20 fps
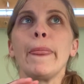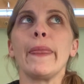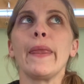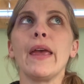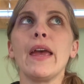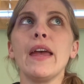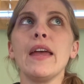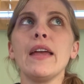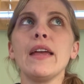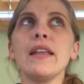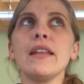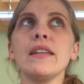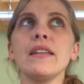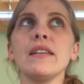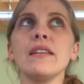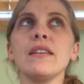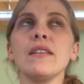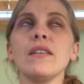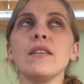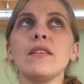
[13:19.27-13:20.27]

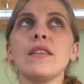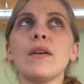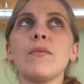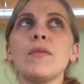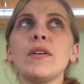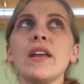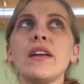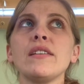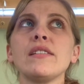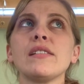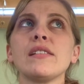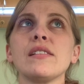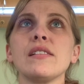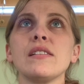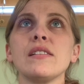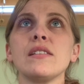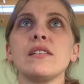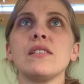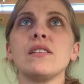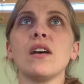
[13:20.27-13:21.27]
And then when I
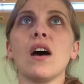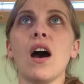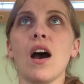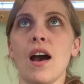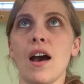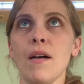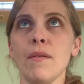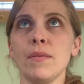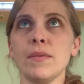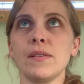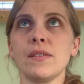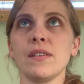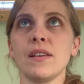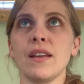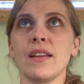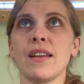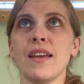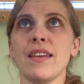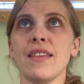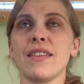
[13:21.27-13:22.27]
stopped
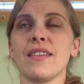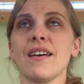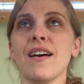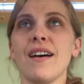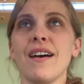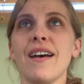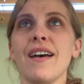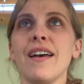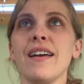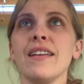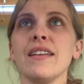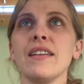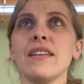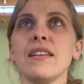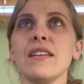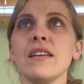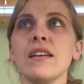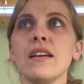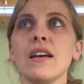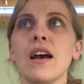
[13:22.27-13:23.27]
and I thought,
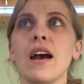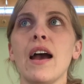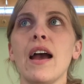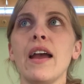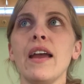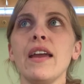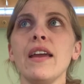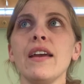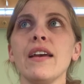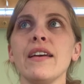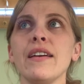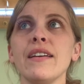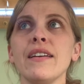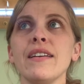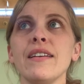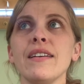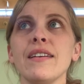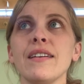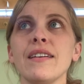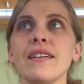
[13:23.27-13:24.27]
I
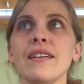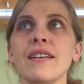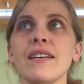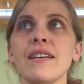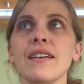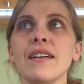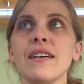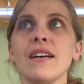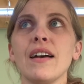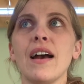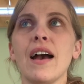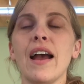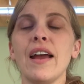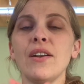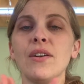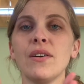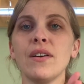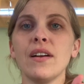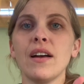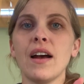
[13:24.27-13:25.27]

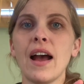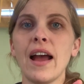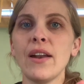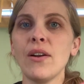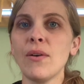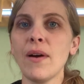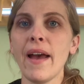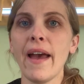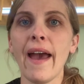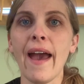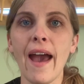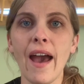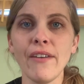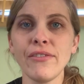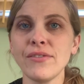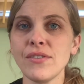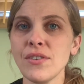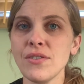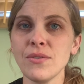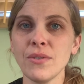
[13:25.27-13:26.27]
don't
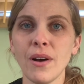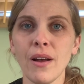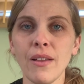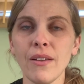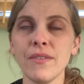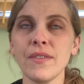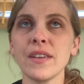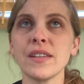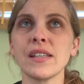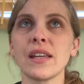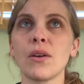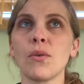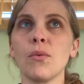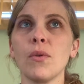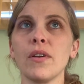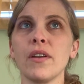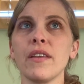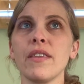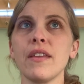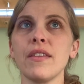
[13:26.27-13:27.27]
have to do all of this. Like,
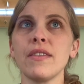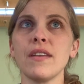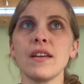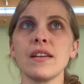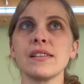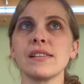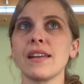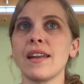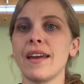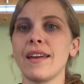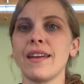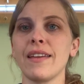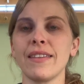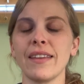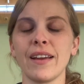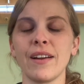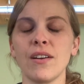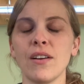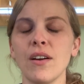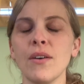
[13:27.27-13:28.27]
what are the things that I can
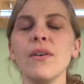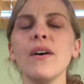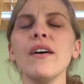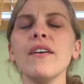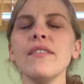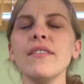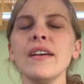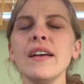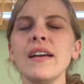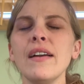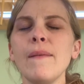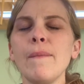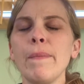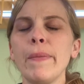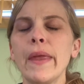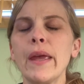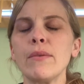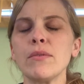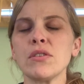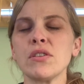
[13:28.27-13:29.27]
let go of?
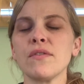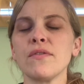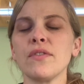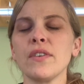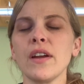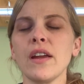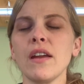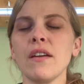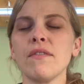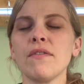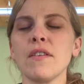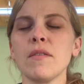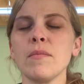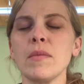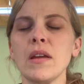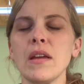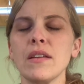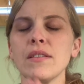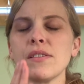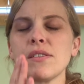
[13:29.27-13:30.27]
It was freeing for
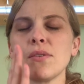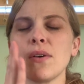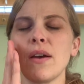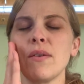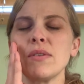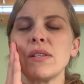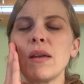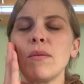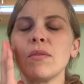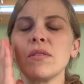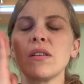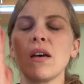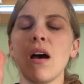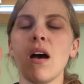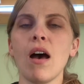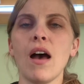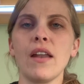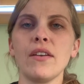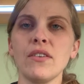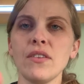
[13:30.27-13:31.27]
me. And so I was able to
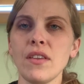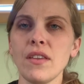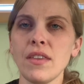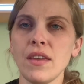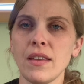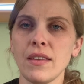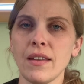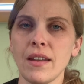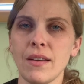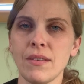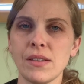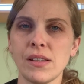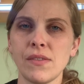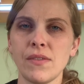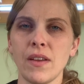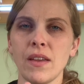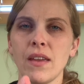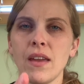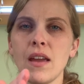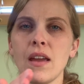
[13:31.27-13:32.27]
honor the thing that I was
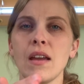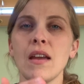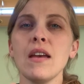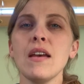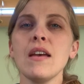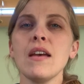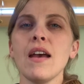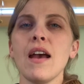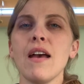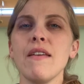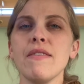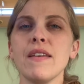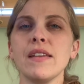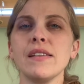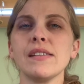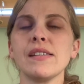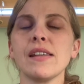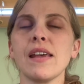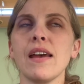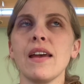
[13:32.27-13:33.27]
feeling and
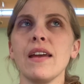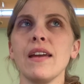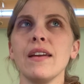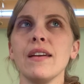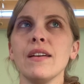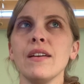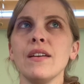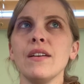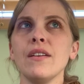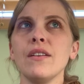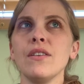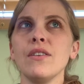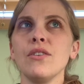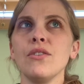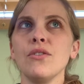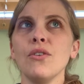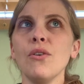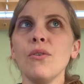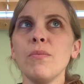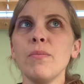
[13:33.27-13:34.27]
then say,
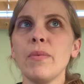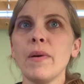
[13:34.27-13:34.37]
nope,